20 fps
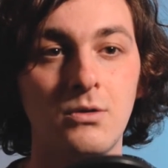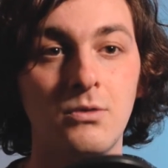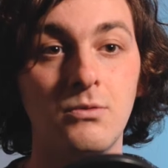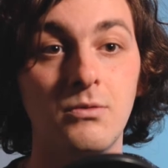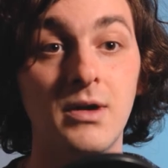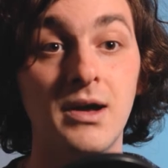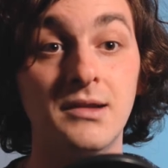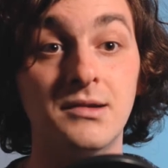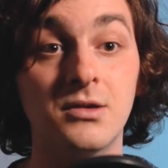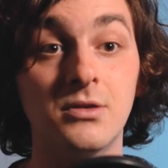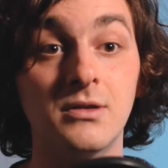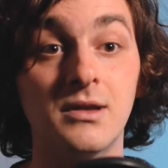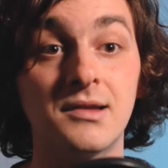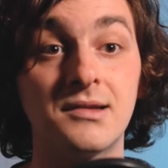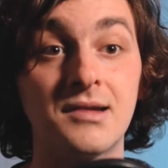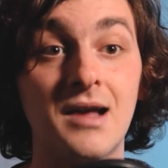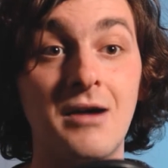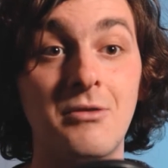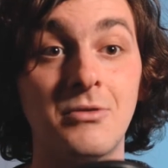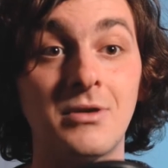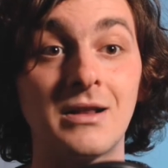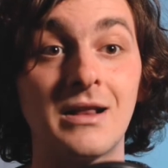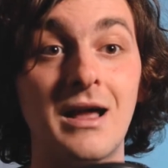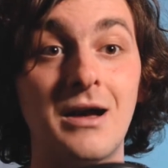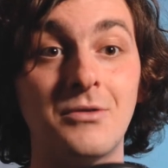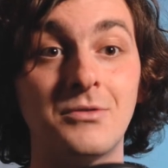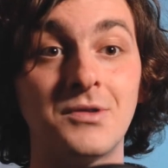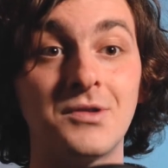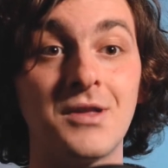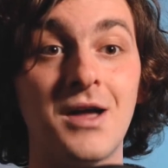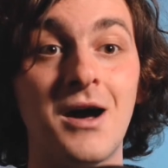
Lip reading: Where's all the sound clowns